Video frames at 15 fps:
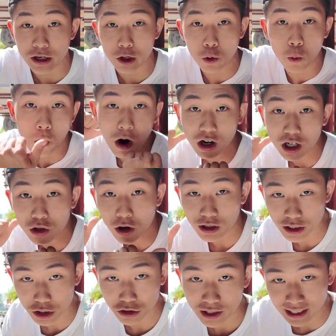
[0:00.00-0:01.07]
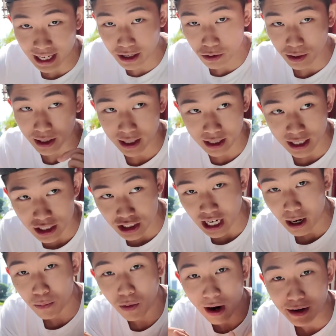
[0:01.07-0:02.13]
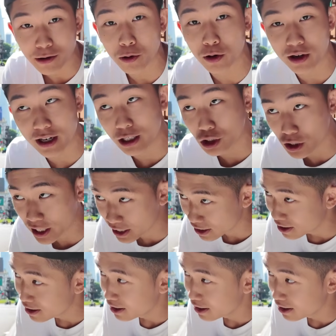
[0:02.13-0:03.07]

you walk across the street, then you eat in this shop while you order your drink.